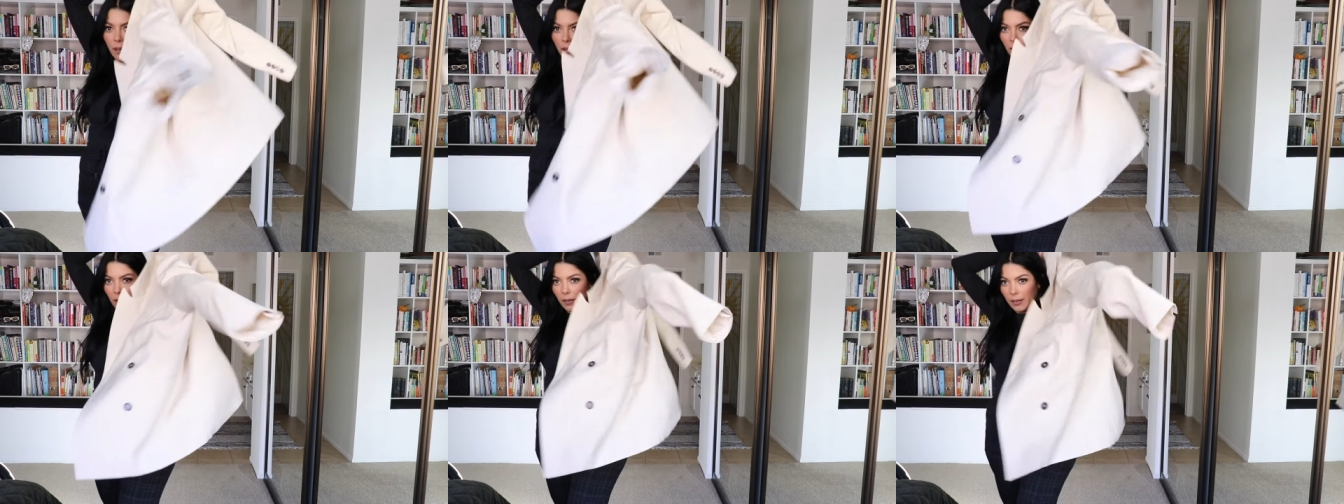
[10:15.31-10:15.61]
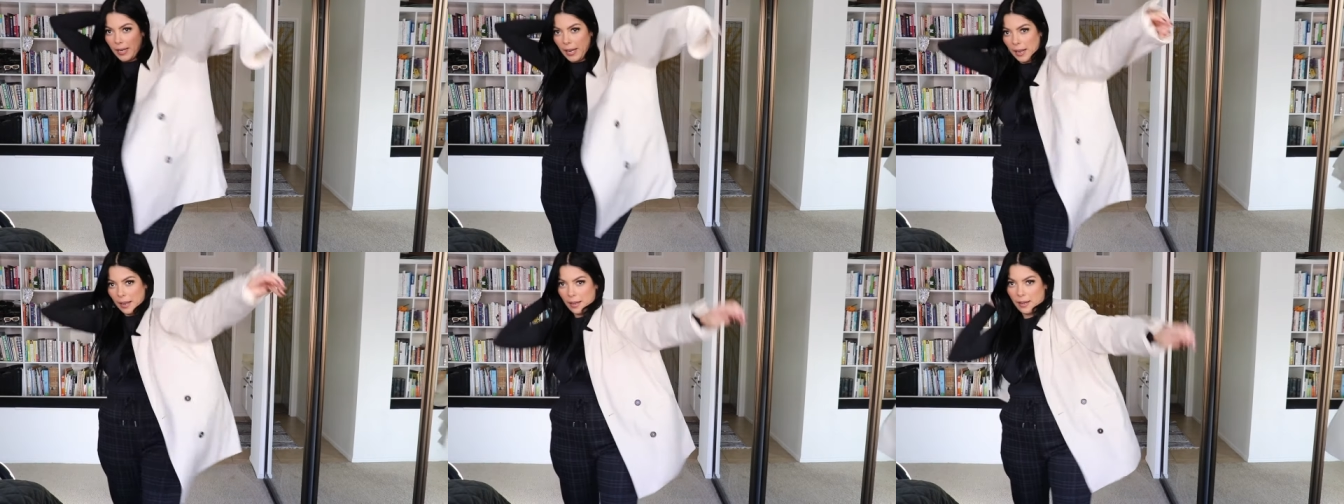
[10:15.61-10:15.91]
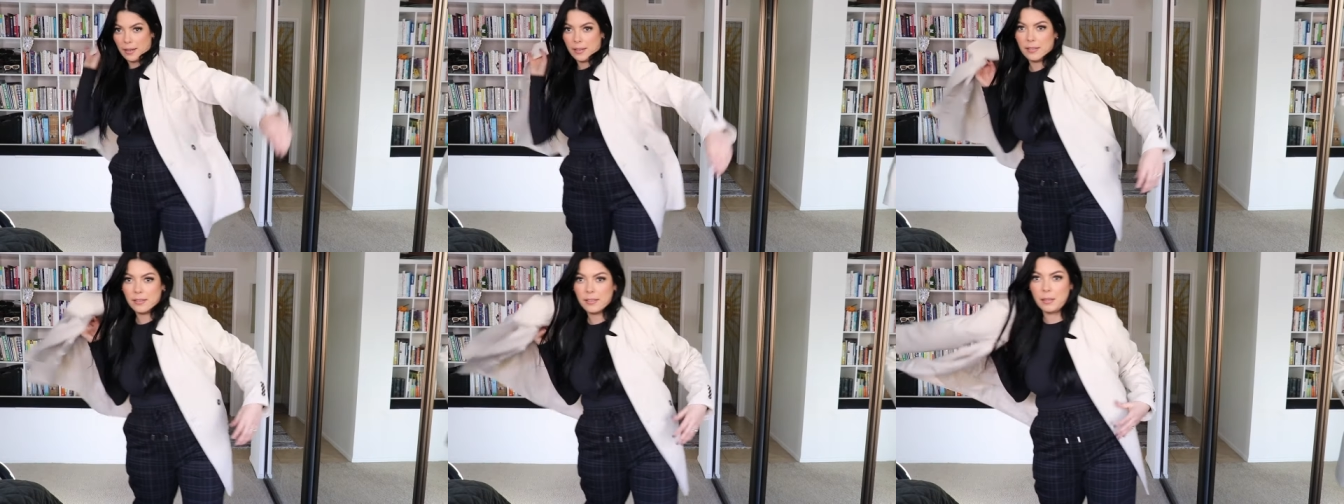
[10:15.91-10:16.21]
on
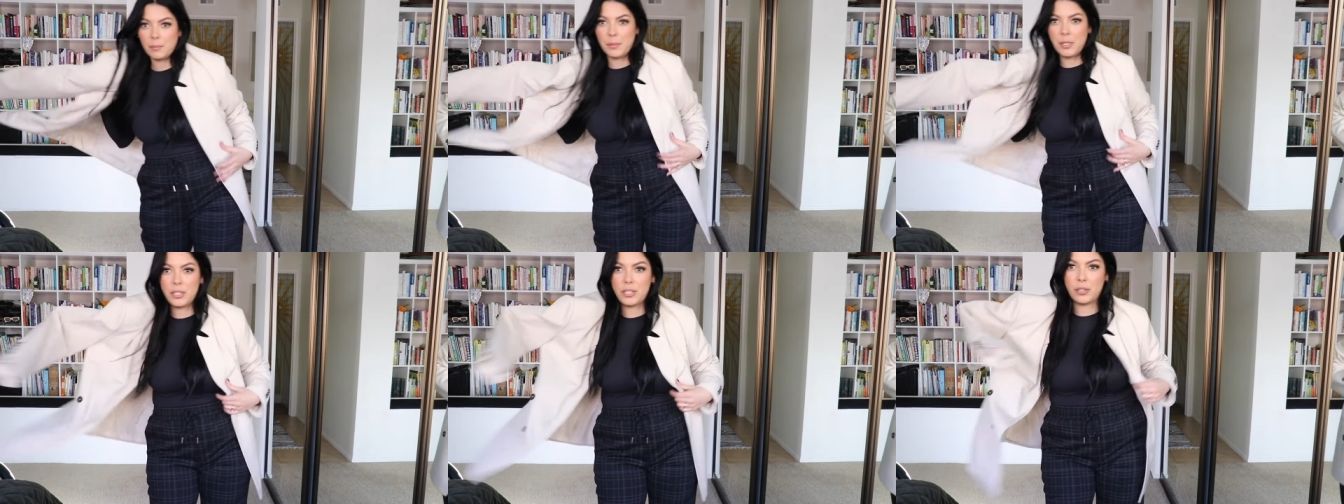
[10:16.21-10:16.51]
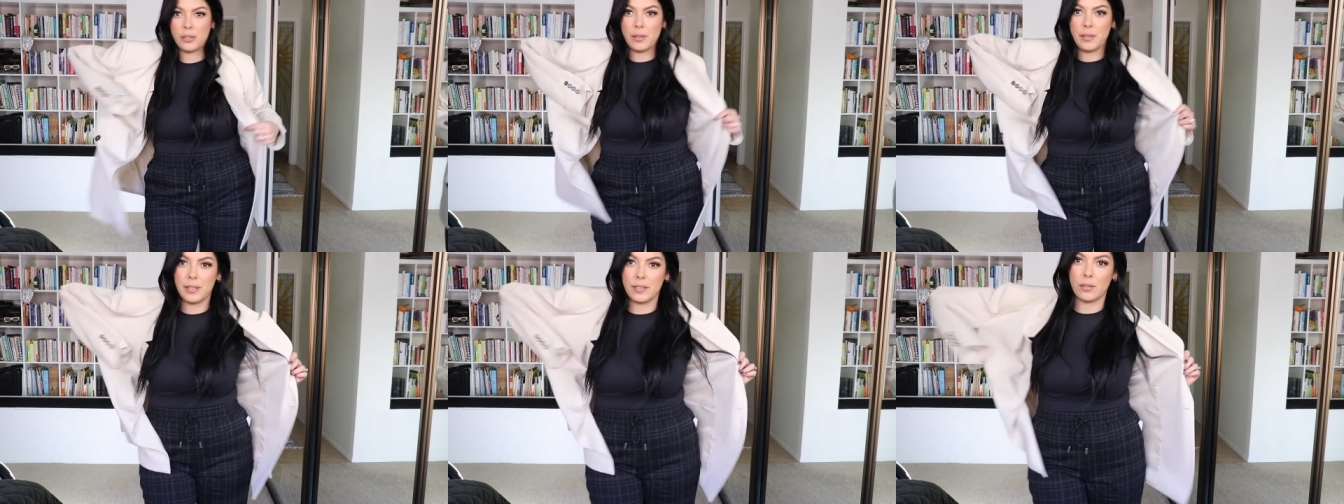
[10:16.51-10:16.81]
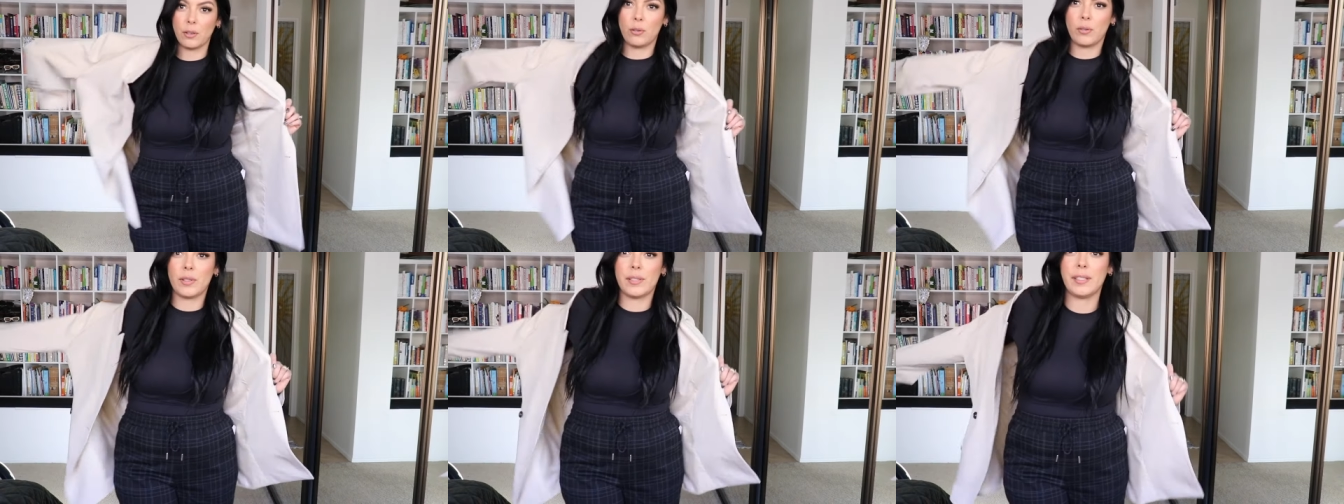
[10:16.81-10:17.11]
hand, I'm gonna show you this
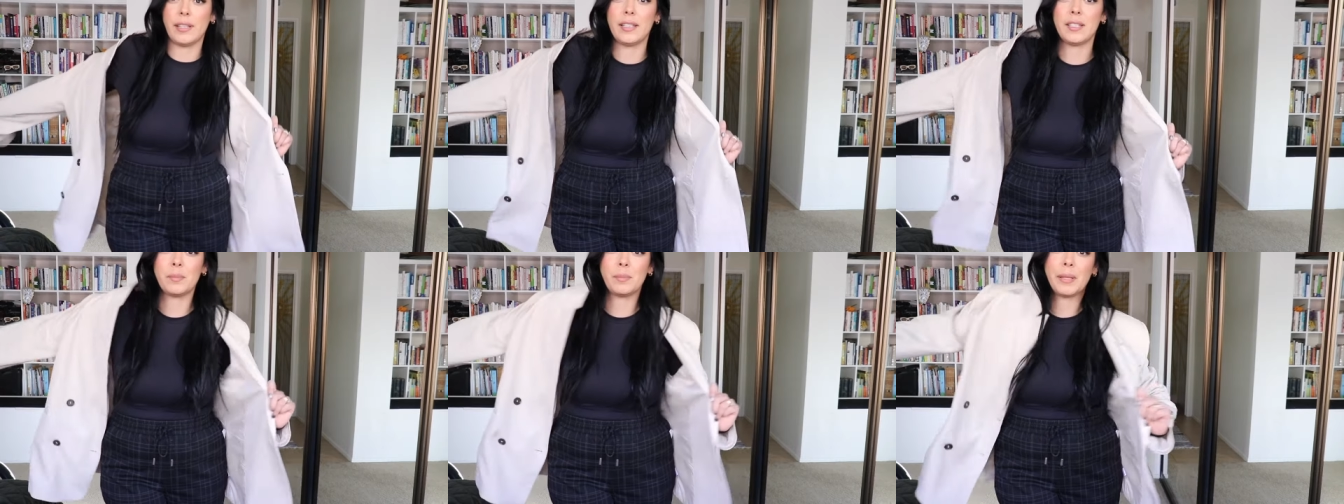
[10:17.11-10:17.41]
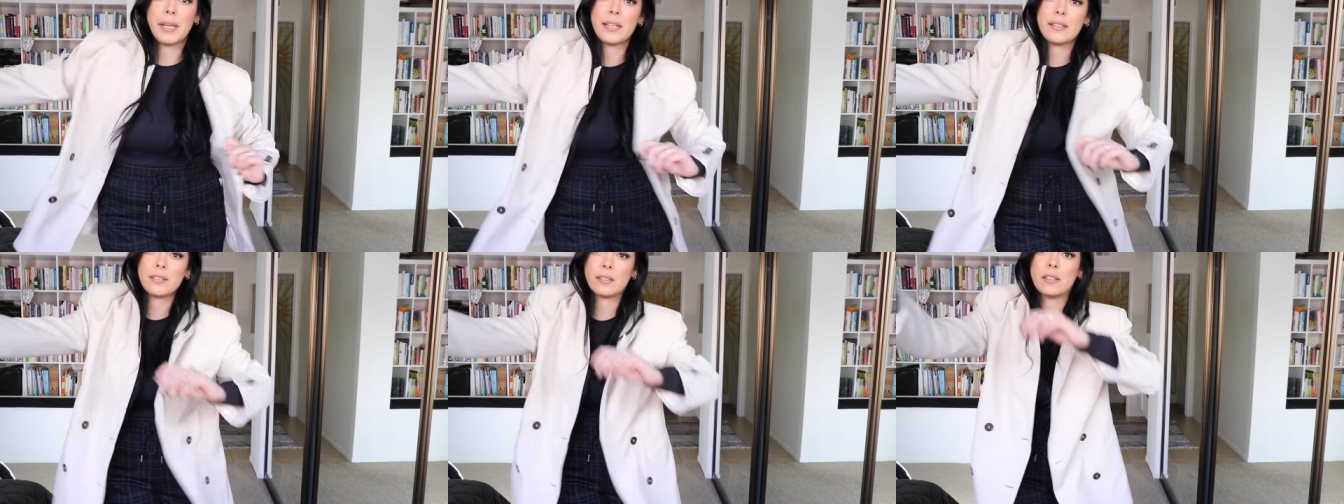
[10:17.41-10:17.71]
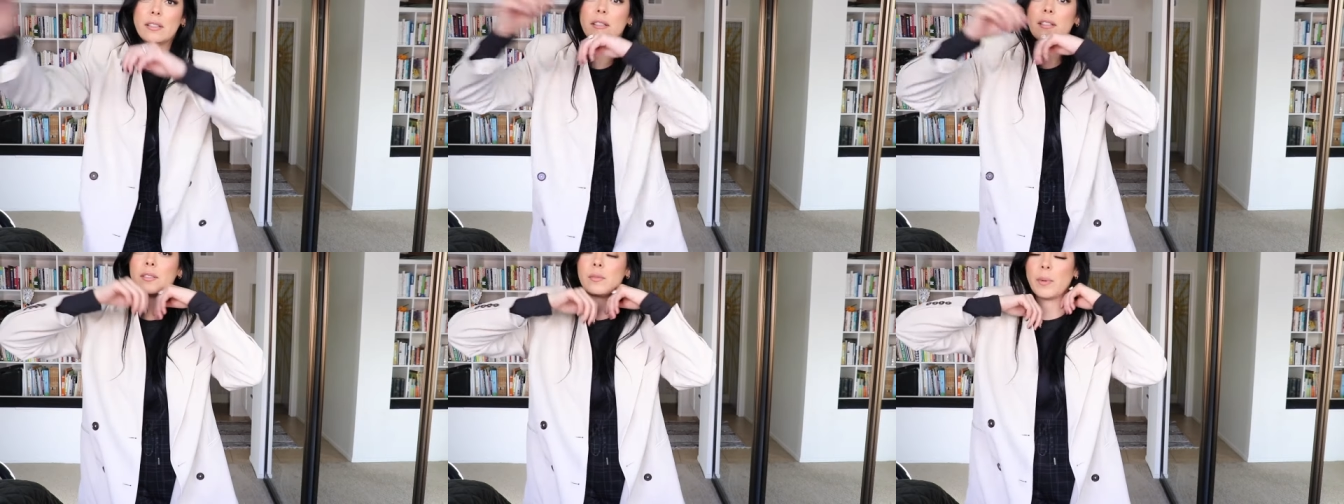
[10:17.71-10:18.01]
oversized
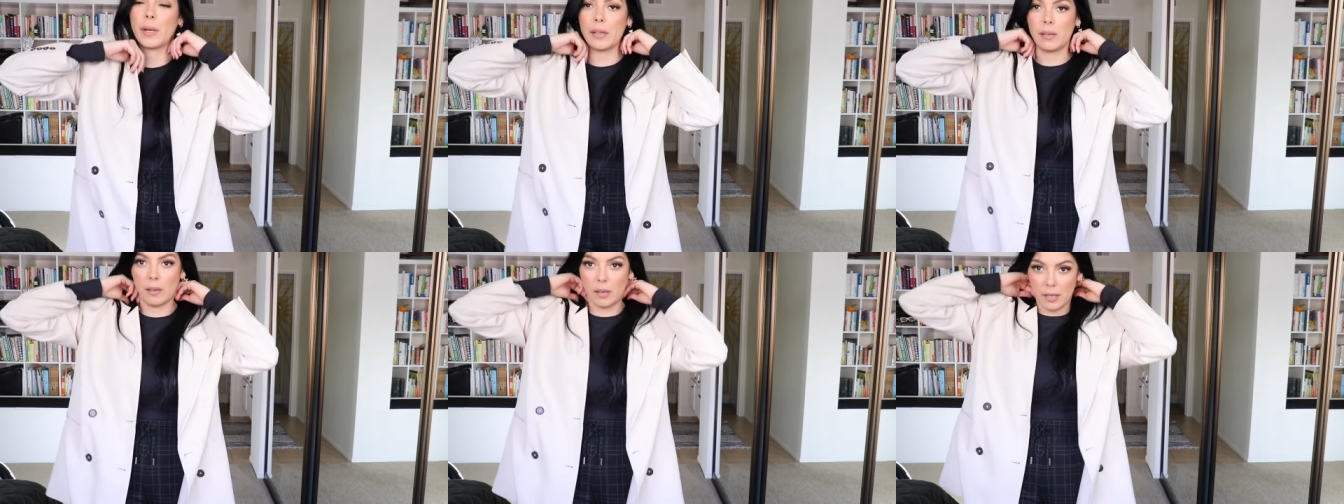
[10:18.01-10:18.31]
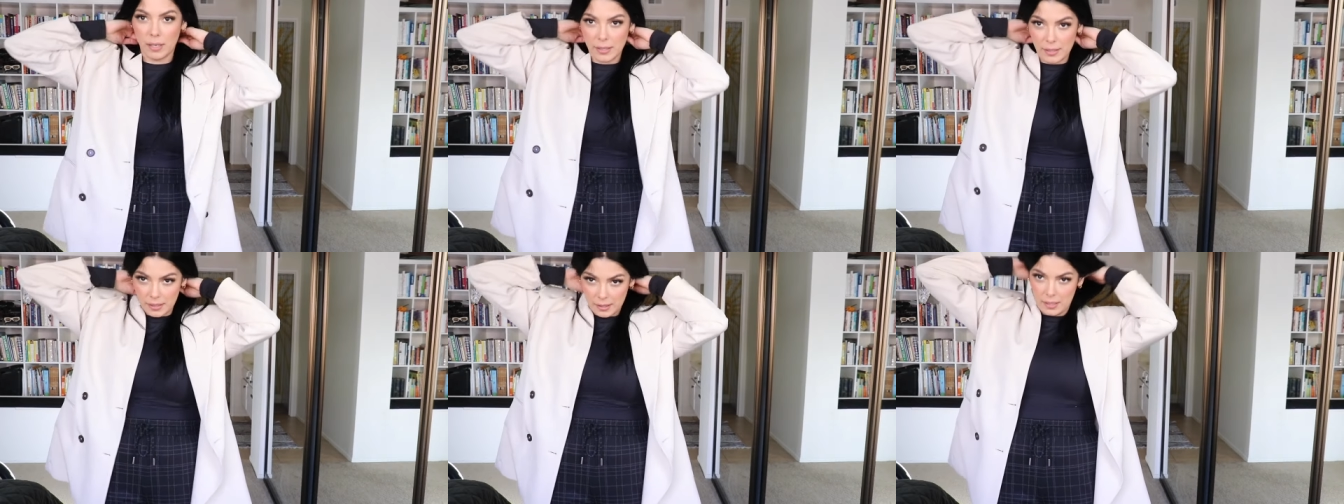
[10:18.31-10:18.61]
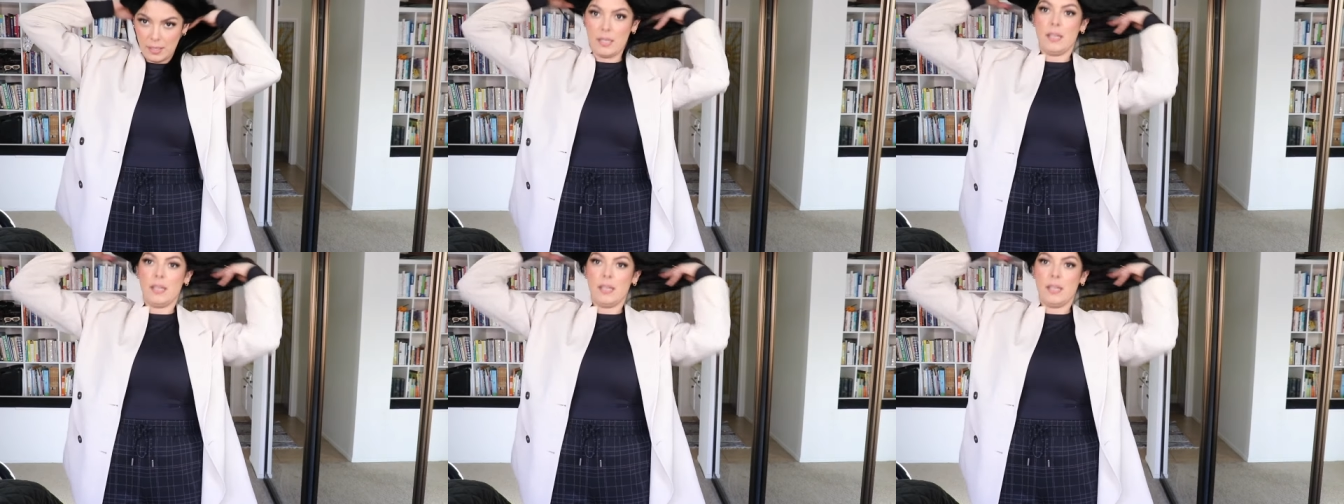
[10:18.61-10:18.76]
blazer, because why not?